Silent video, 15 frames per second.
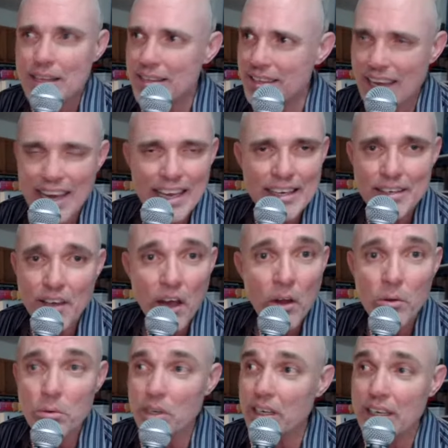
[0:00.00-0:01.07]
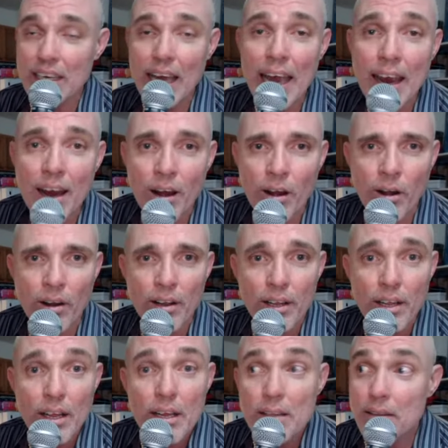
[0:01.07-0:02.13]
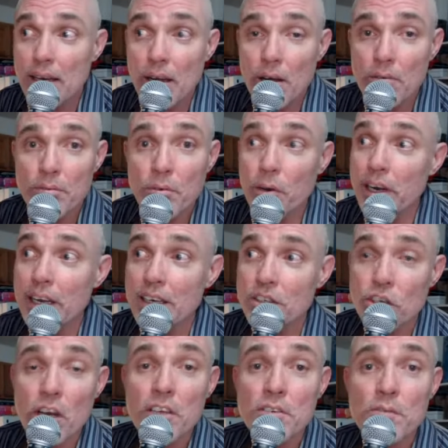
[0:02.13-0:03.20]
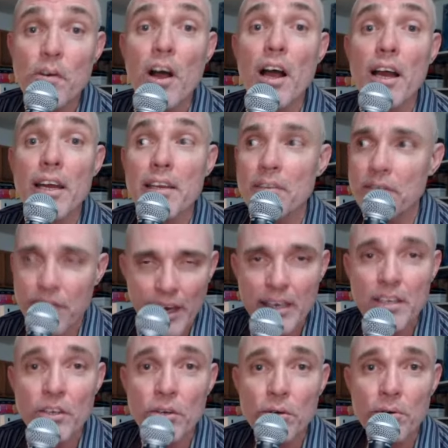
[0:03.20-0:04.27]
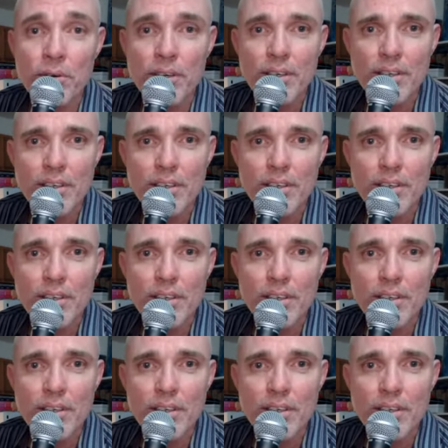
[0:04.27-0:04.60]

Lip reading: They don't care. They love Greek just fine. Thank you.